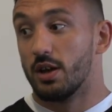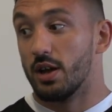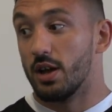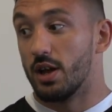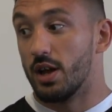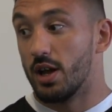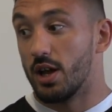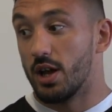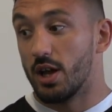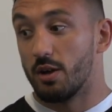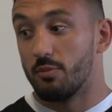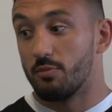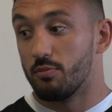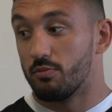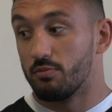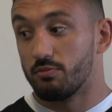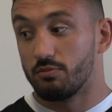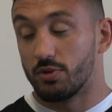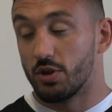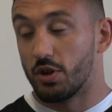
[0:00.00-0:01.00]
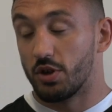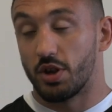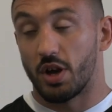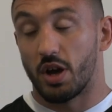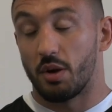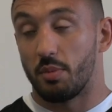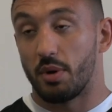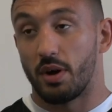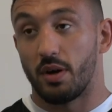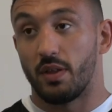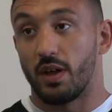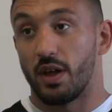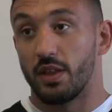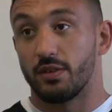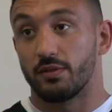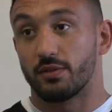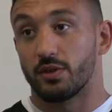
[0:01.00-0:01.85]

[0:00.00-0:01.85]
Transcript: No doubt about that.